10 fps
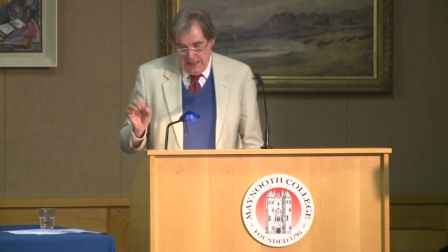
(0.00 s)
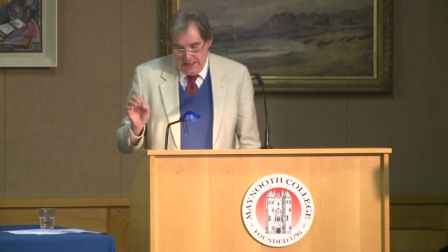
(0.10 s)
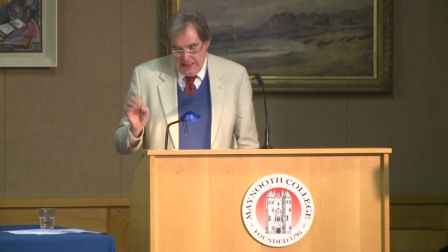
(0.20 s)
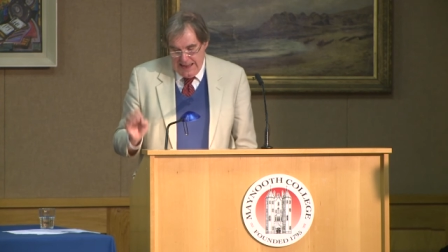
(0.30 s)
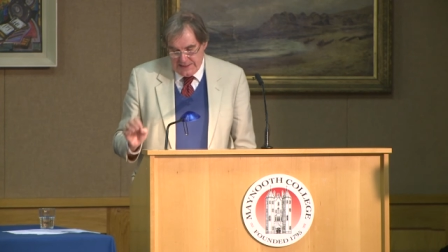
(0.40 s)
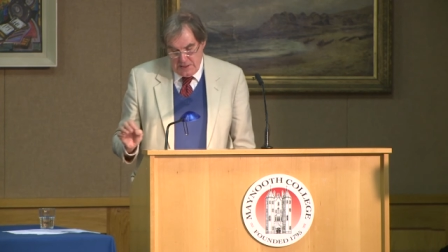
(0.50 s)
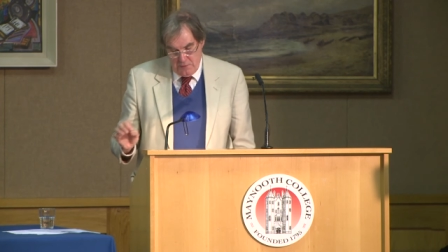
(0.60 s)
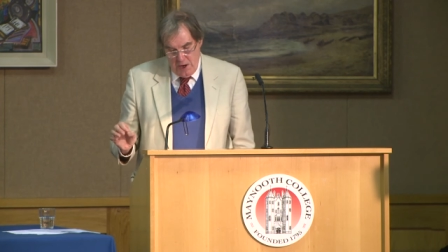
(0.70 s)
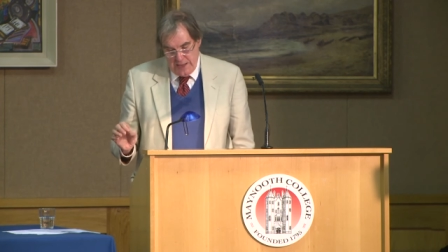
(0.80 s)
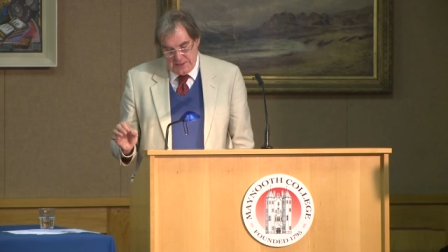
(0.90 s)

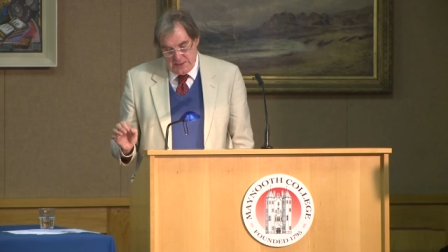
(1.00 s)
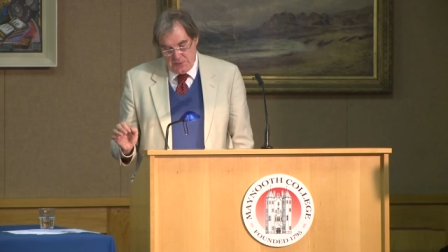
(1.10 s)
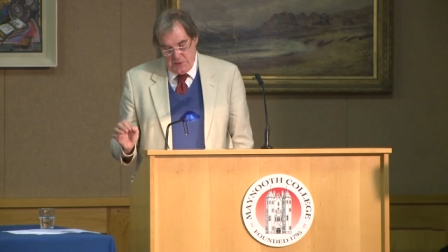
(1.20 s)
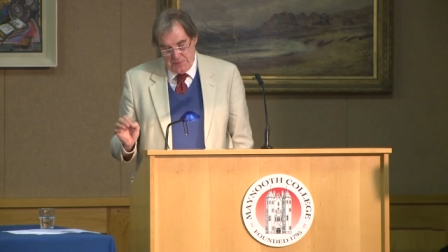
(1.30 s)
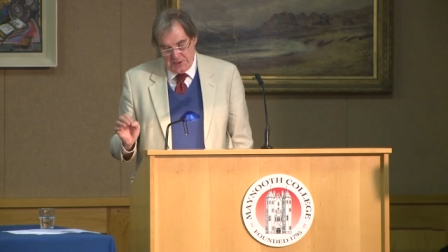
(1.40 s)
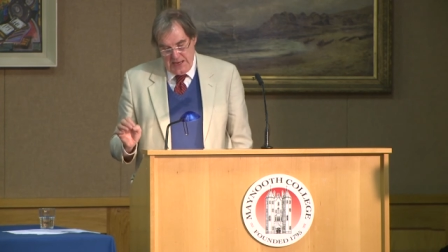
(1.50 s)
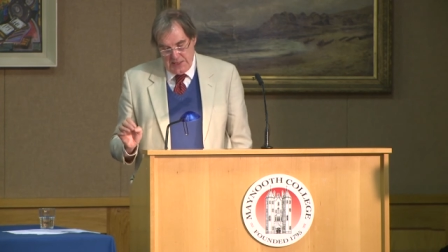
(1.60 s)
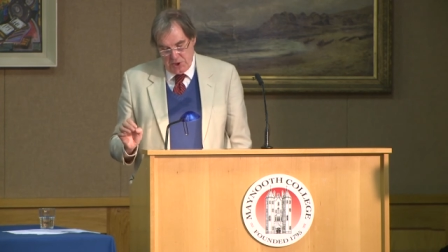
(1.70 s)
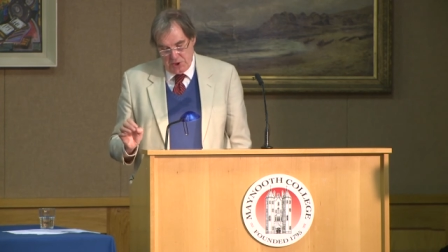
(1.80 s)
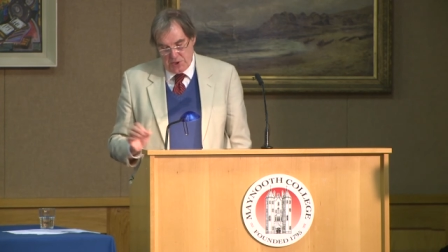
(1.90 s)
Latin writers with
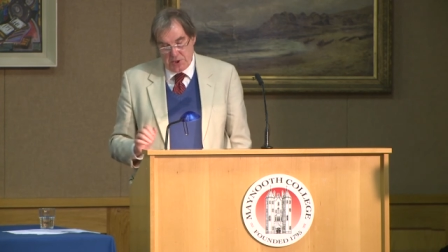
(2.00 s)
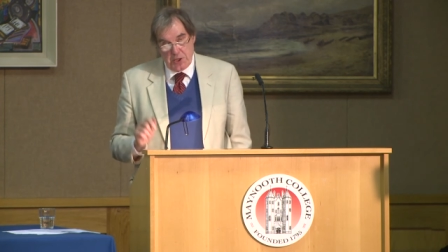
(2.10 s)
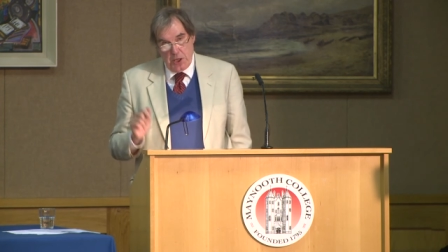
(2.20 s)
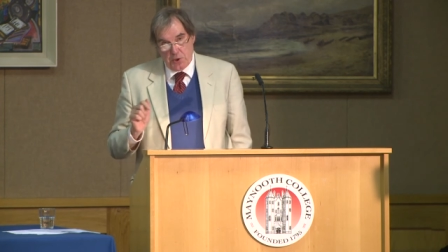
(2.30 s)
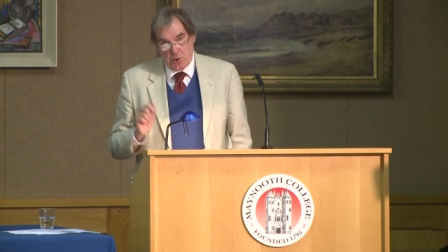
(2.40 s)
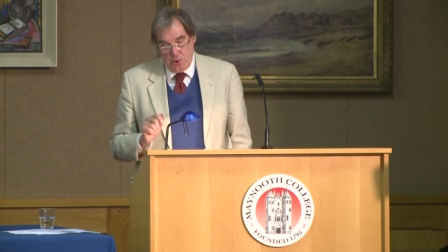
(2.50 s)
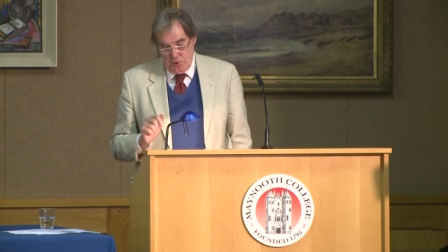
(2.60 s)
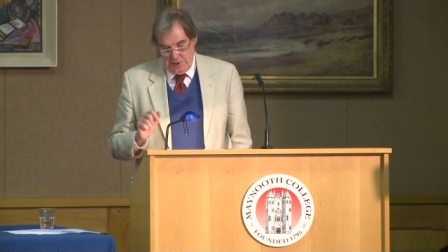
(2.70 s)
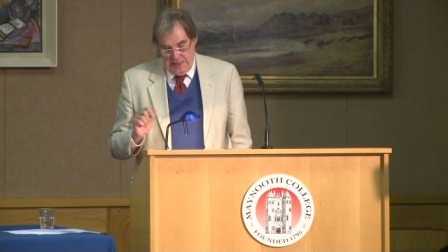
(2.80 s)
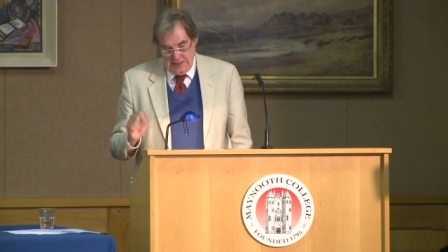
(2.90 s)
pretensions
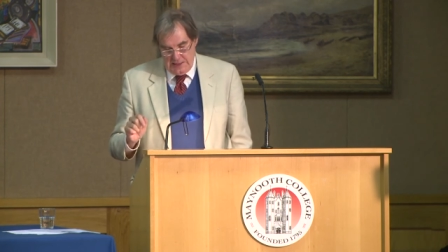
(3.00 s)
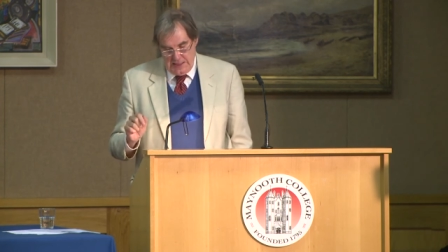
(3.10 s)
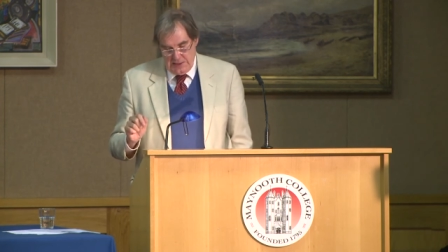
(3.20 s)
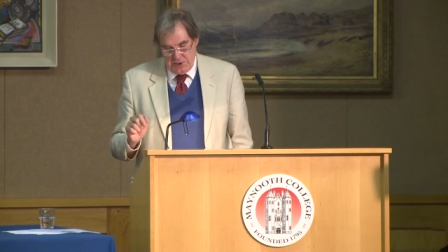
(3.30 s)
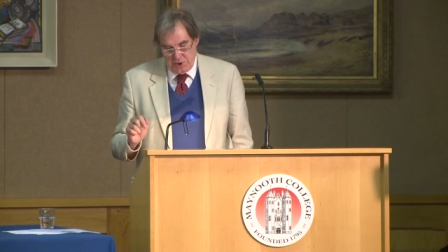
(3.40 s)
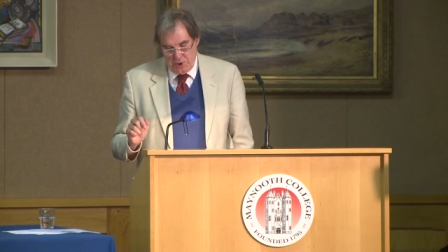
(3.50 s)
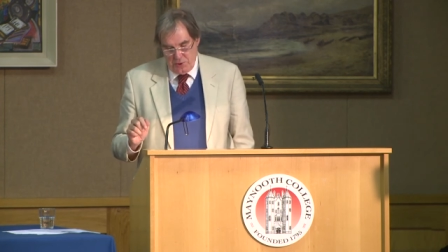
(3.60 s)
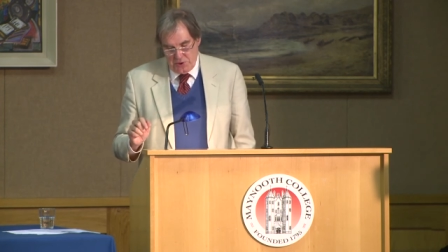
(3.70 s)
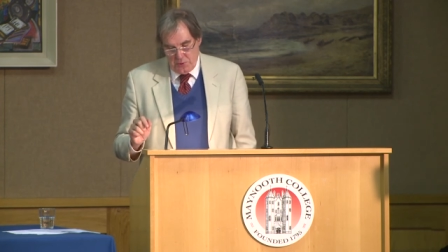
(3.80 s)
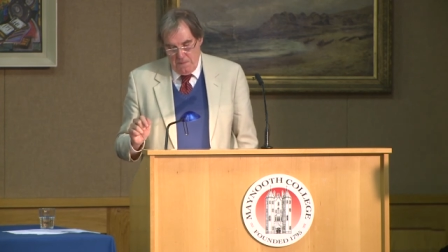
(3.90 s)
could and did
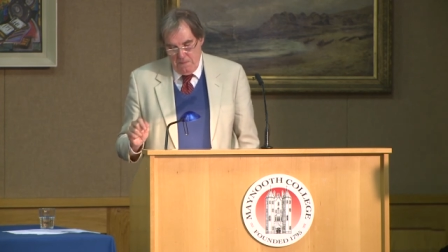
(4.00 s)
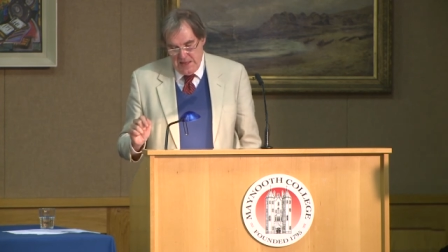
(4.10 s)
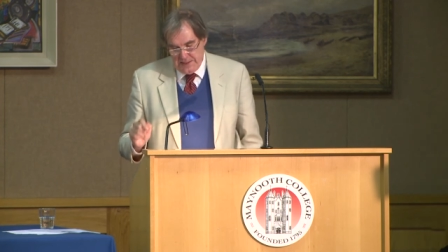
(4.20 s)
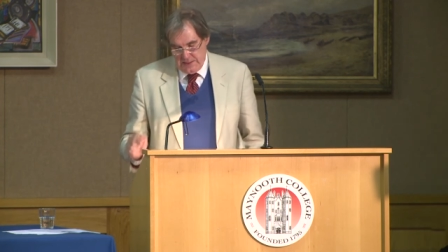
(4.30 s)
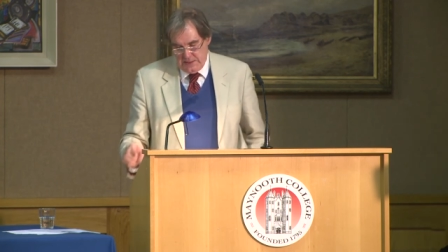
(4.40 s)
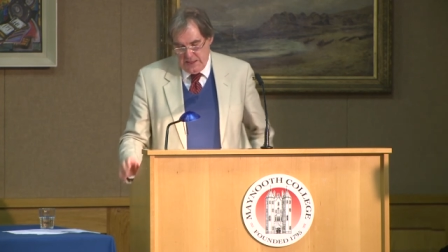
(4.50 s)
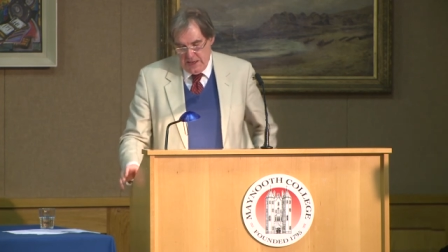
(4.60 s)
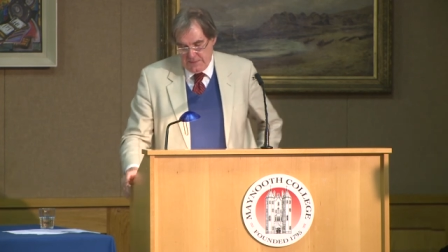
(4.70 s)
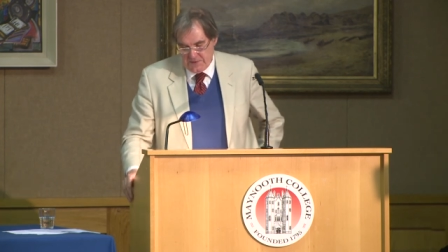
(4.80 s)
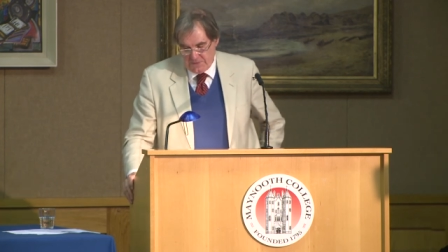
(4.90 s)
choose to omit the
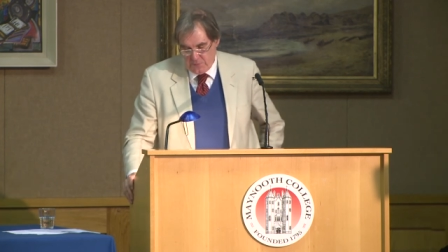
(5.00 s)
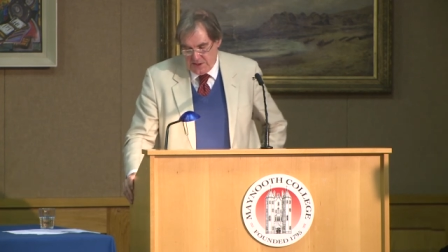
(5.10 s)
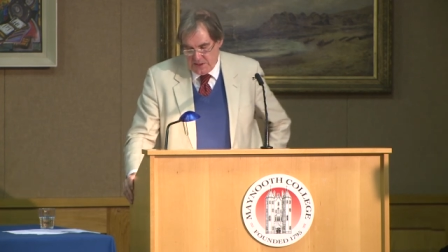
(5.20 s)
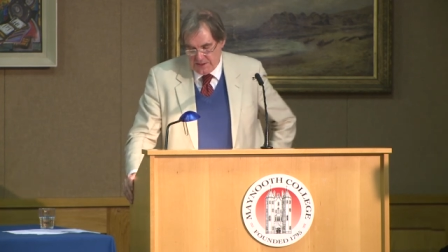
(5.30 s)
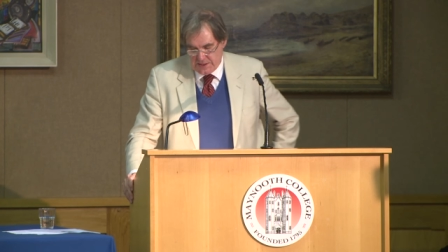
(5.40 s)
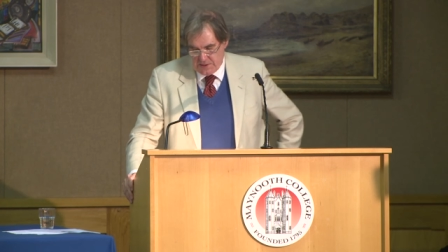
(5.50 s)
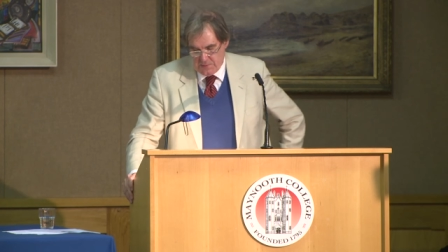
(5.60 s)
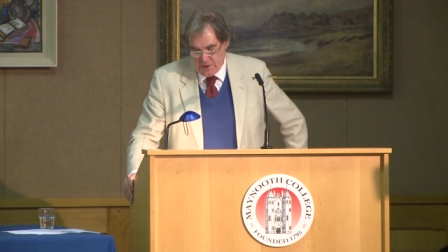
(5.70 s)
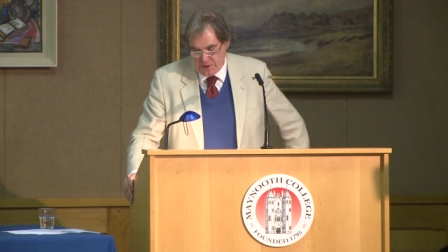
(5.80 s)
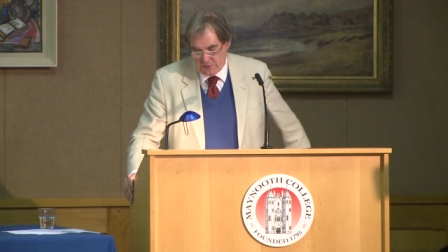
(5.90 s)
names of witnesses to
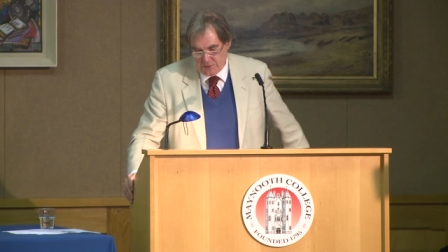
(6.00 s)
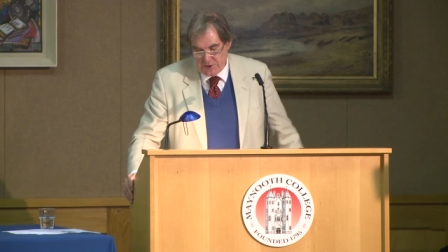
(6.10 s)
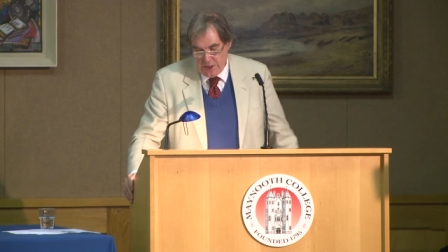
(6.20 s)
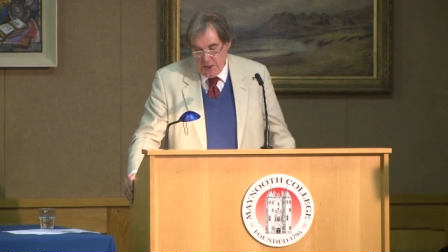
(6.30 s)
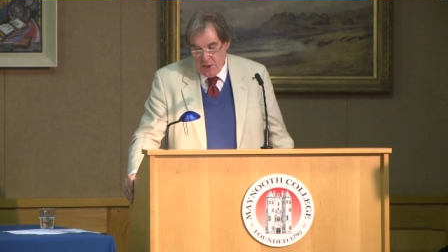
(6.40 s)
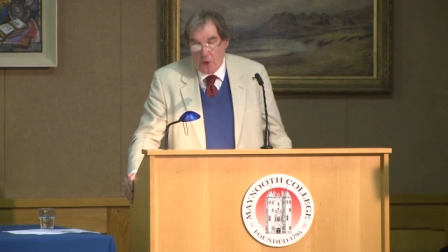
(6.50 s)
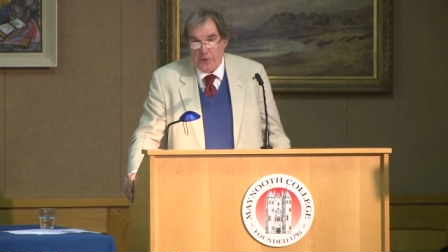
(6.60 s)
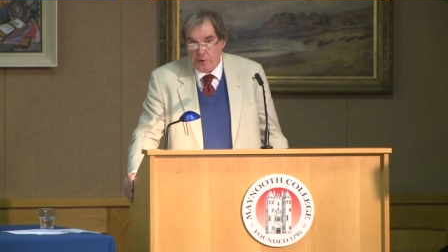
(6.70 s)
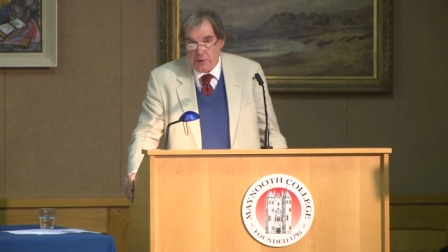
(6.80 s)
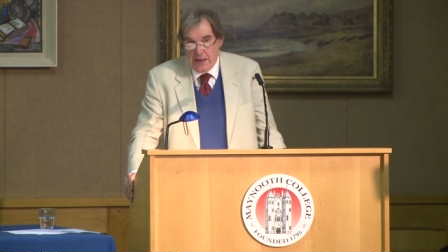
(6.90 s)
miracles
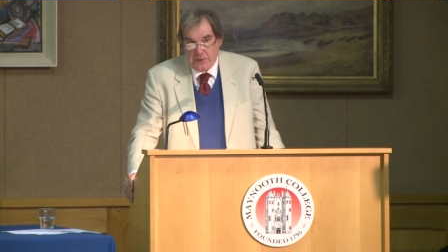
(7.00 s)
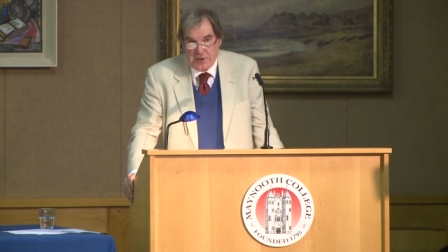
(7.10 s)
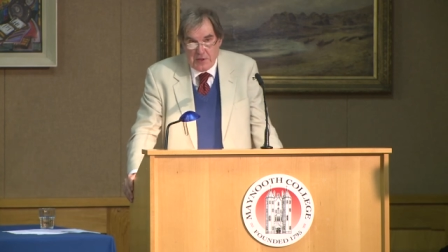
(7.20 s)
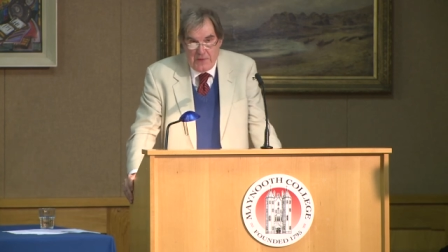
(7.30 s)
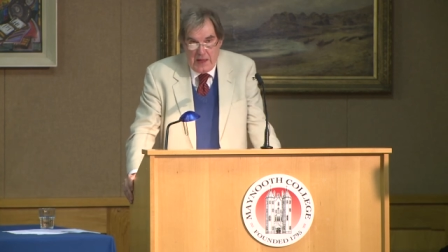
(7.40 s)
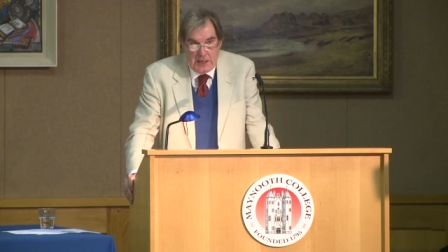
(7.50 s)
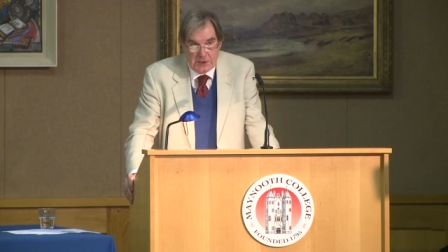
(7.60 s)
on the grounds of their